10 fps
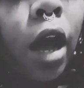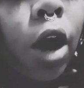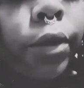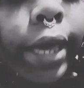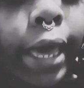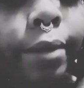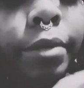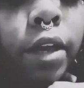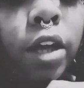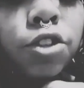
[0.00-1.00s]
Okay,
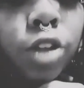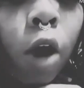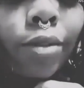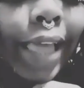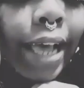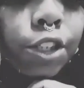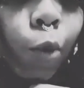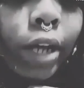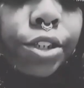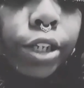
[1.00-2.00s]
so last
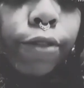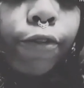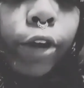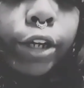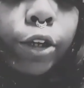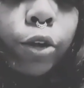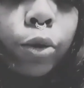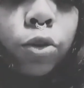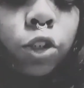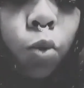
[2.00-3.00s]
question for
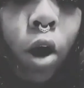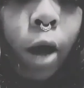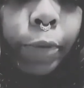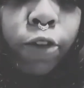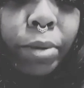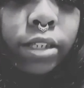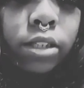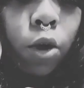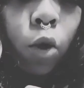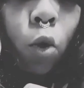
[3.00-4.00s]
you, Swamp. You've been
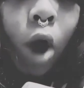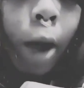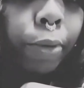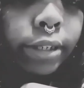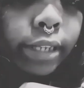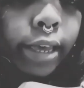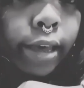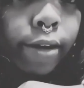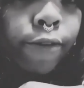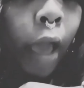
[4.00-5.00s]
so
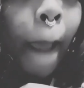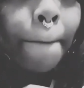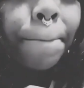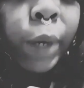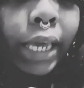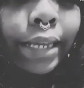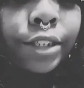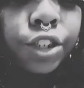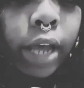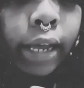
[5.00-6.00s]
cooperative.
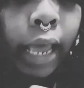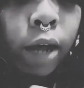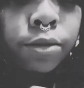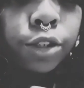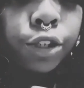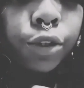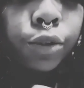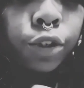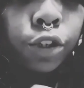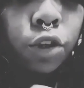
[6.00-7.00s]
Biggest shout out
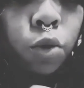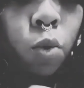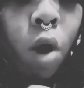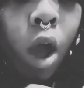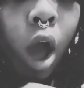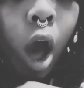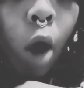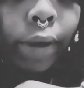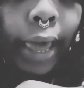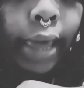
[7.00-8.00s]
to you.
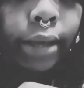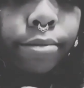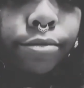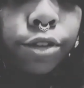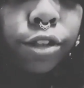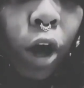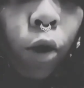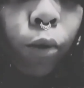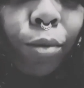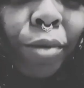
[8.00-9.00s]
Okay,
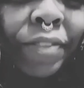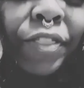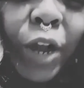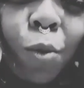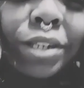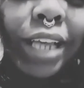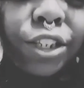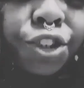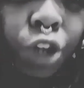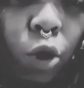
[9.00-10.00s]
so there
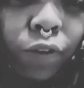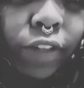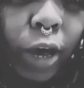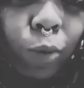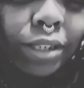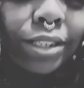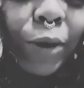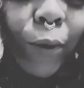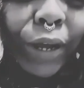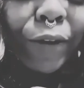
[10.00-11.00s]
was a joke that was
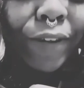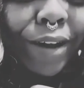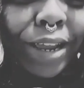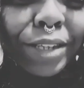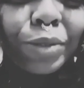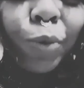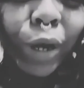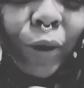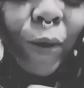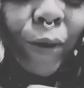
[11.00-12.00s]
going around as
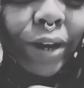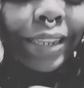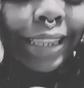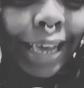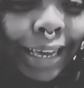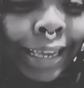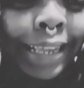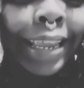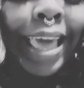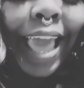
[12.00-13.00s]
well online,